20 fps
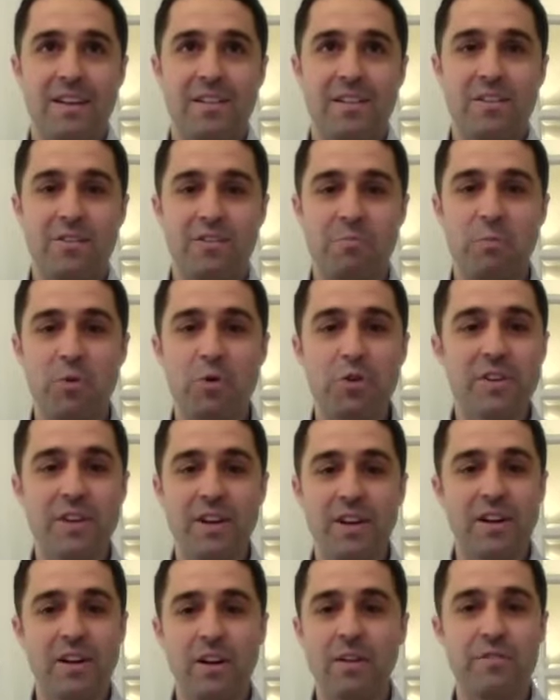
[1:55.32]
there's more
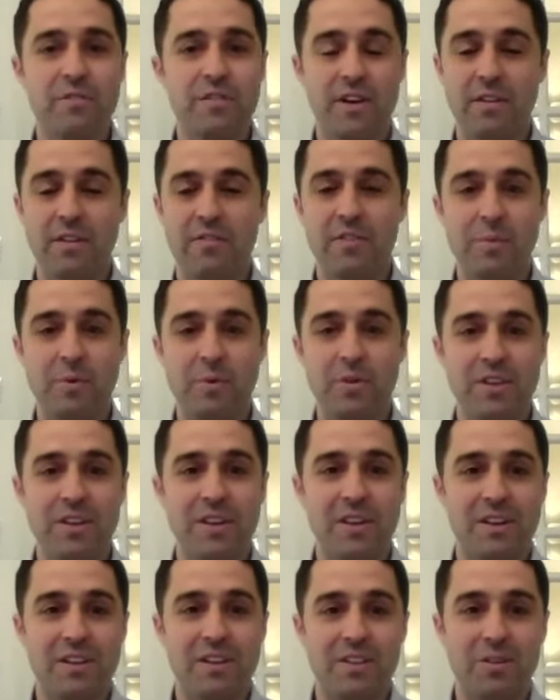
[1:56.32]
than enough for
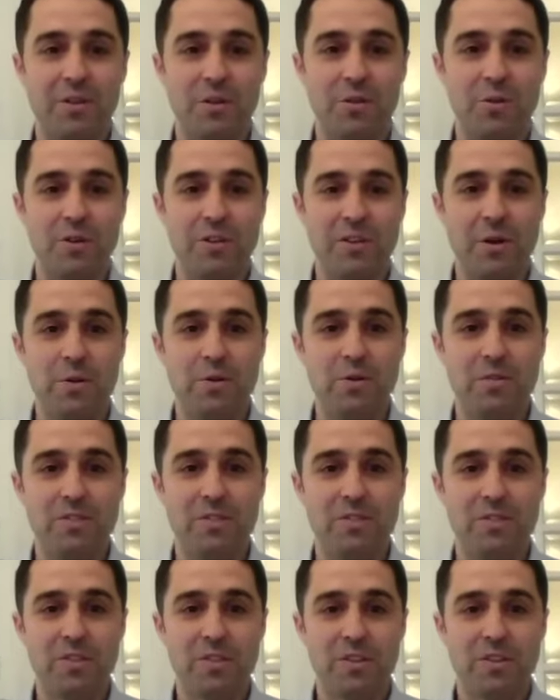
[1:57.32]
everybody to go around.
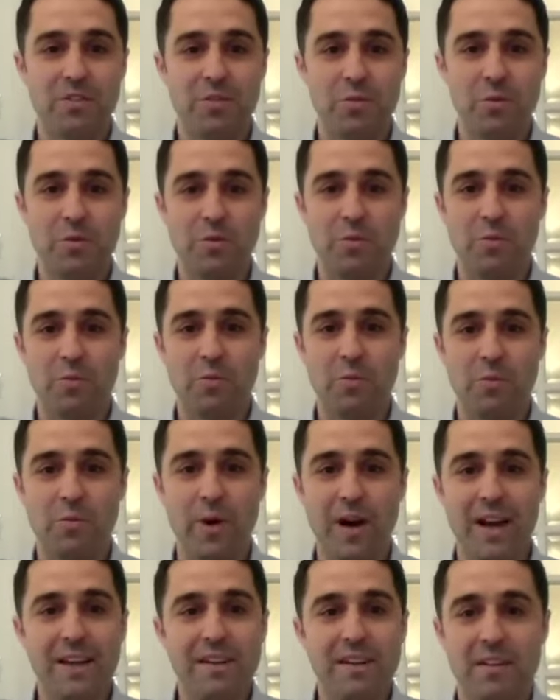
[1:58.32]
So
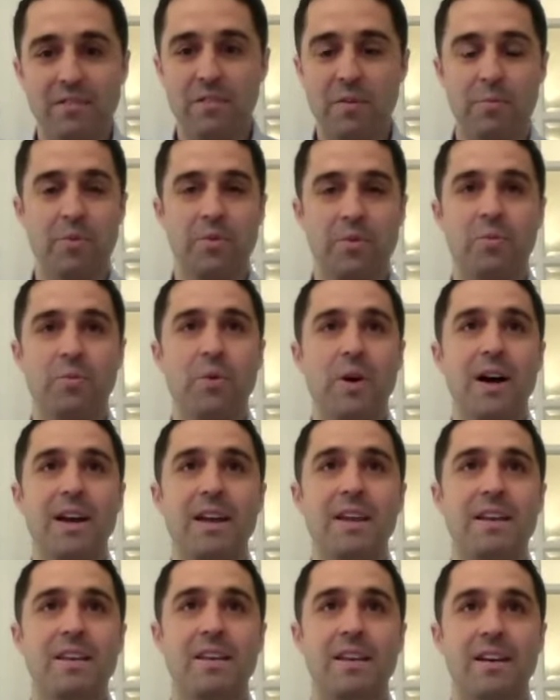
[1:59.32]
why is every
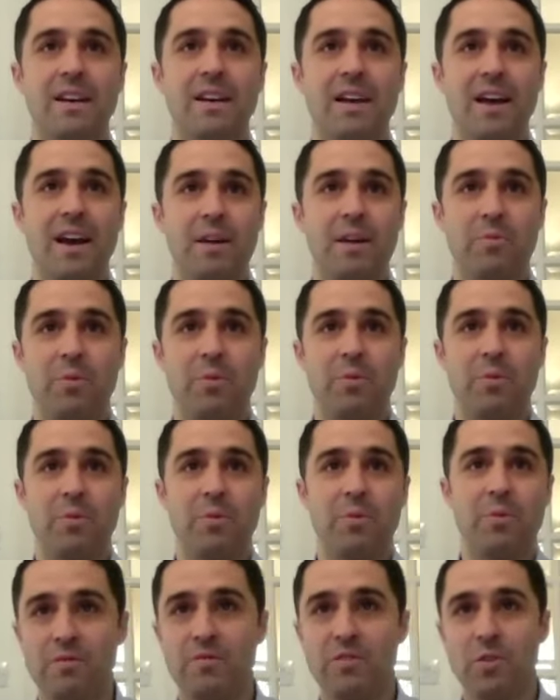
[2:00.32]
why when you're
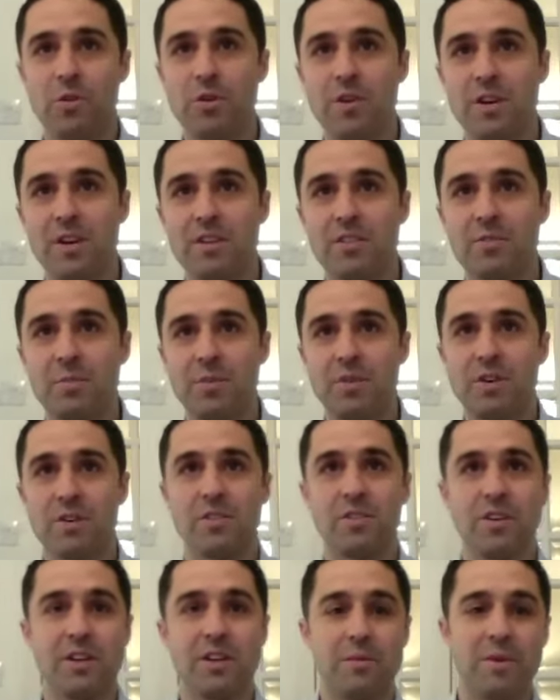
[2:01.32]
doing viewings, when you're
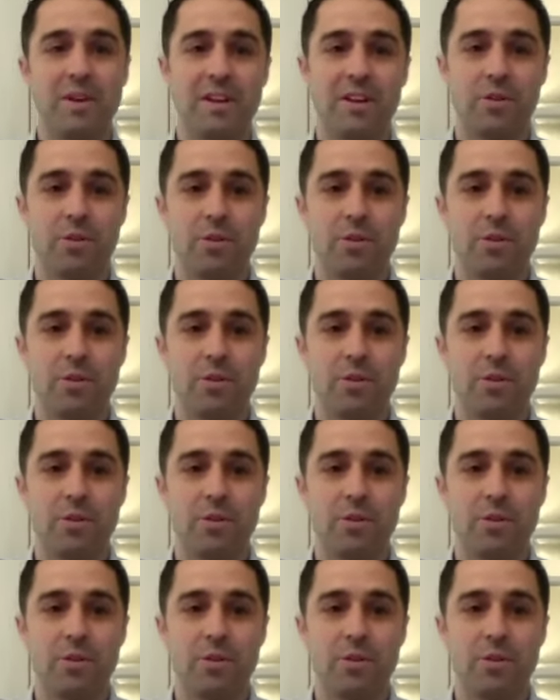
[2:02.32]
looking at making